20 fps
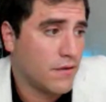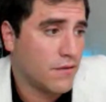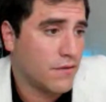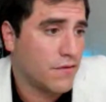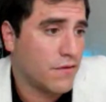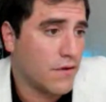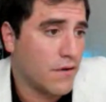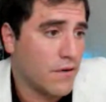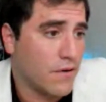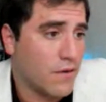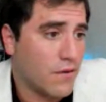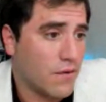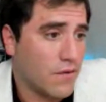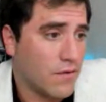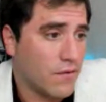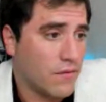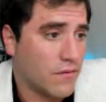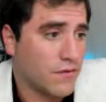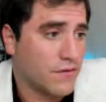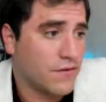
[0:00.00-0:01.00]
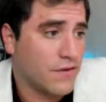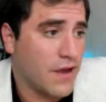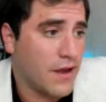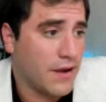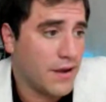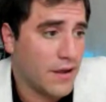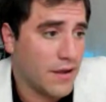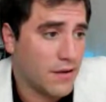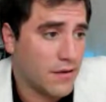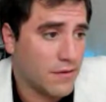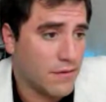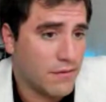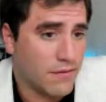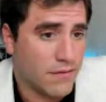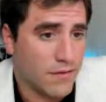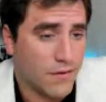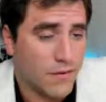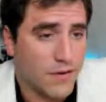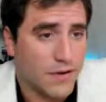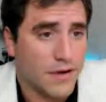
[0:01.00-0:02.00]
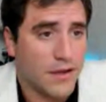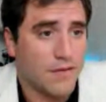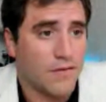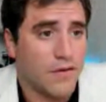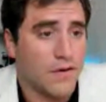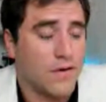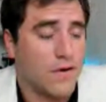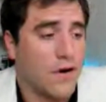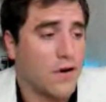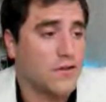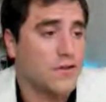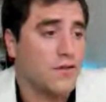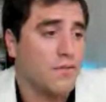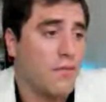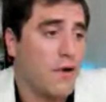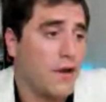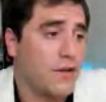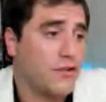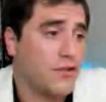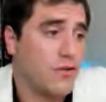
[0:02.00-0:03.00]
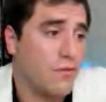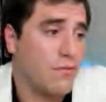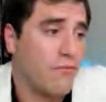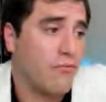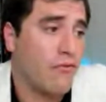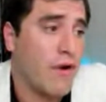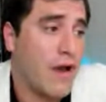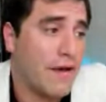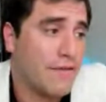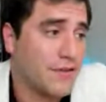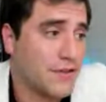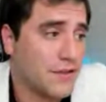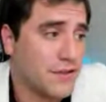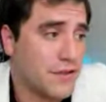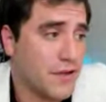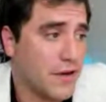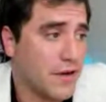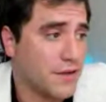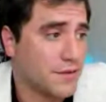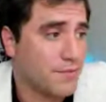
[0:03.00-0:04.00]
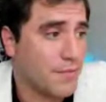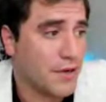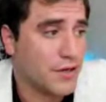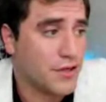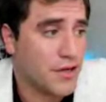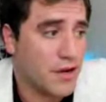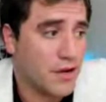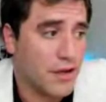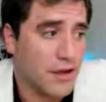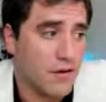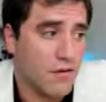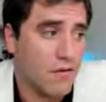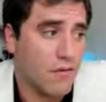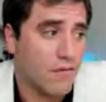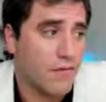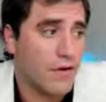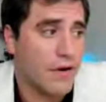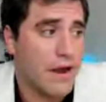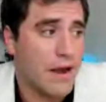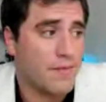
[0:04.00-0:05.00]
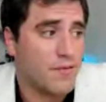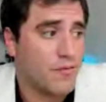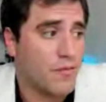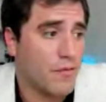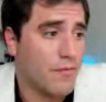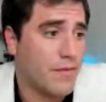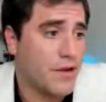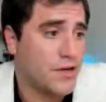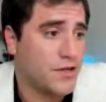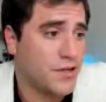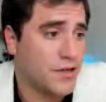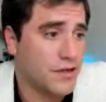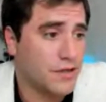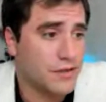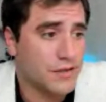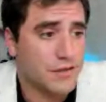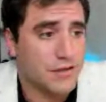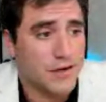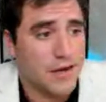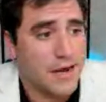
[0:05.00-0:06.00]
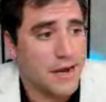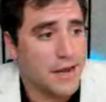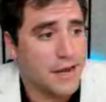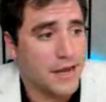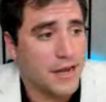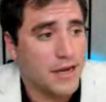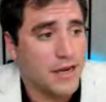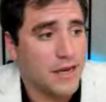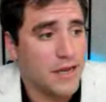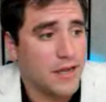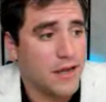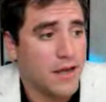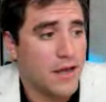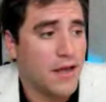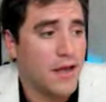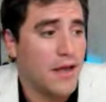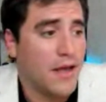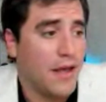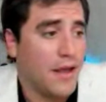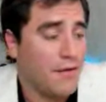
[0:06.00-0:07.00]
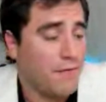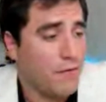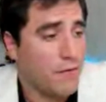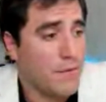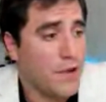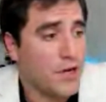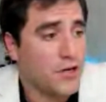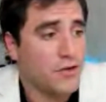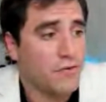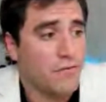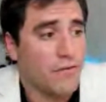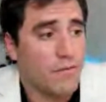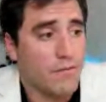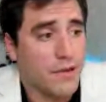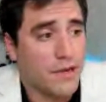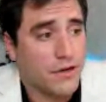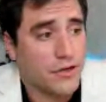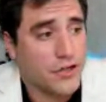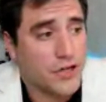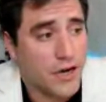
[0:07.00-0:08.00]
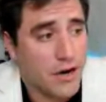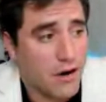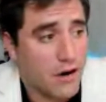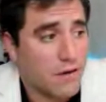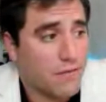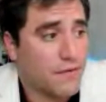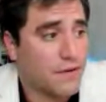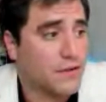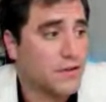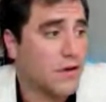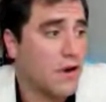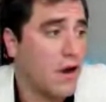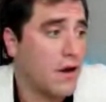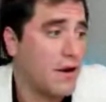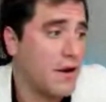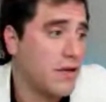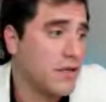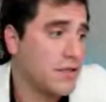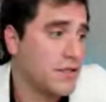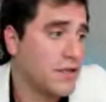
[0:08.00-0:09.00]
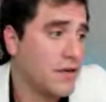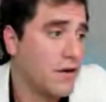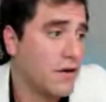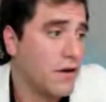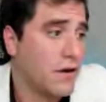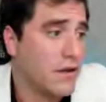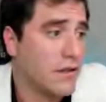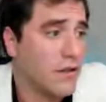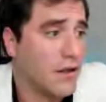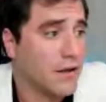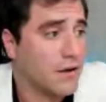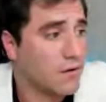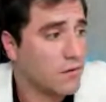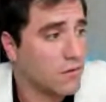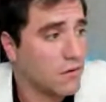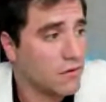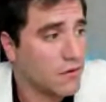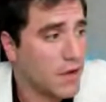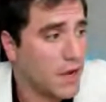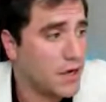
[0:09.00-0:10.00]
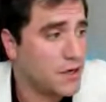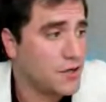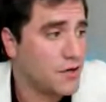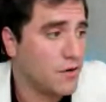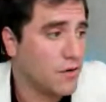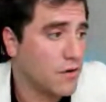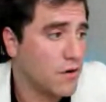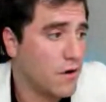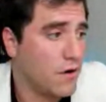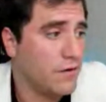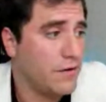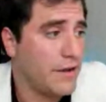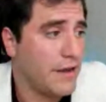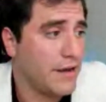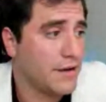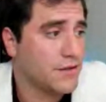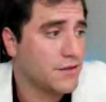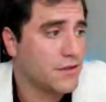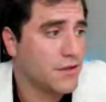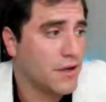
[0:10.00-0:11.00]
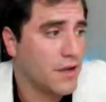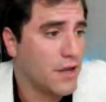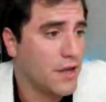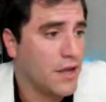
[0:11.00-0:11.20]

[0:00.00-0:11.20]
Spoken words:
So, second, you can even customize your privacy settings by checking all of your app's permissions, denying any information from being shared if it's not necessary, like your location or contacts.